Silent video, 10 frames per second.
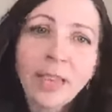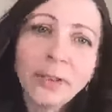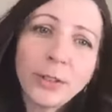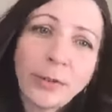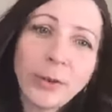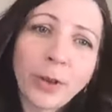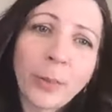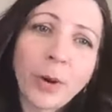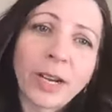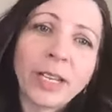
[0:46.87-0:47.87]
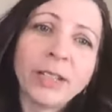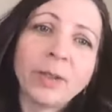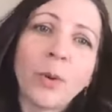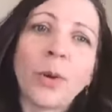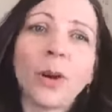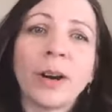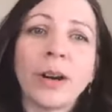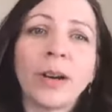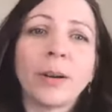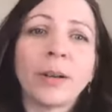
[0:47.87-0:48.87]
either defer their mortgage
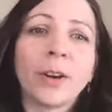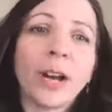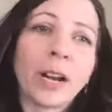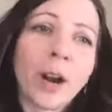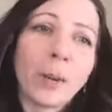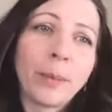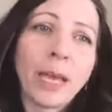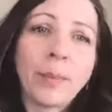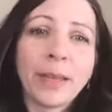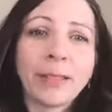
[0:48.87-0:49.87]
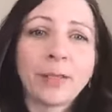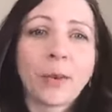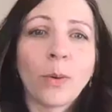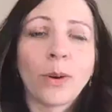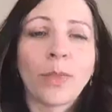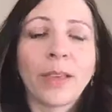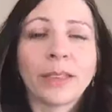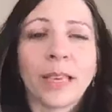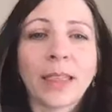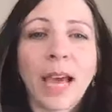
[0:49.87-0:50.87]
or credit card payments or
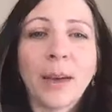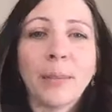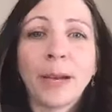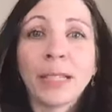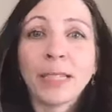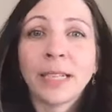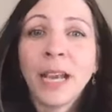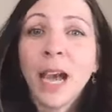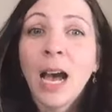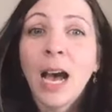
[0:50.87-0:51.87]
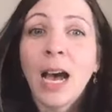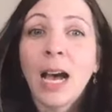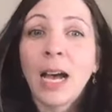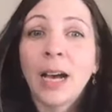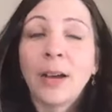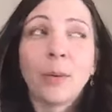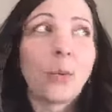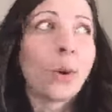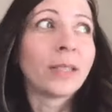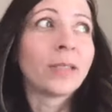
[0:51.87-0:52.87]
things like that. But uh,
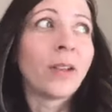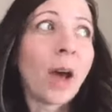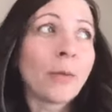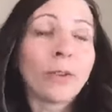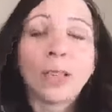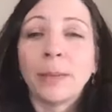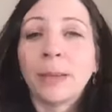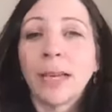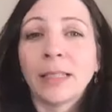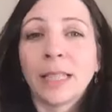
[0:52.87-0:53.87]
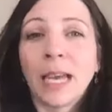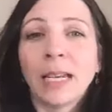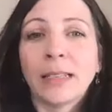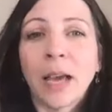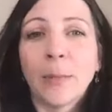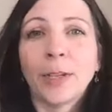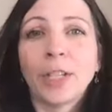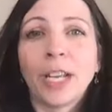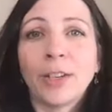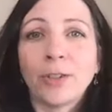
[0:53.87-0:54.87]
what's not really being said is how
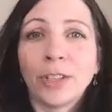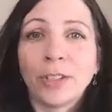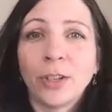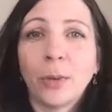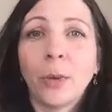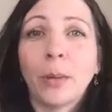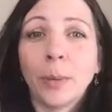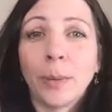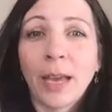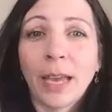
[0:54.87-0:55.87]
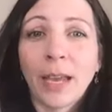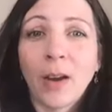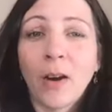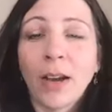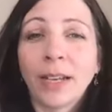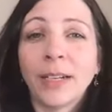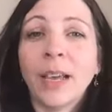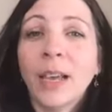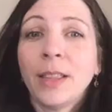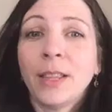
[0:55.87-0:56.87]
much interest you will be paying on
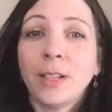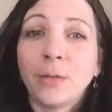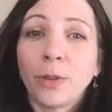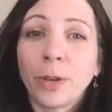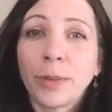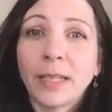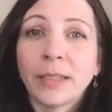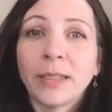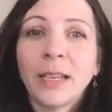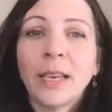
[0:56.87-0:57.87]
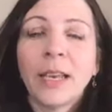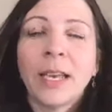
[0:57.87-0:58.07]
the deferment.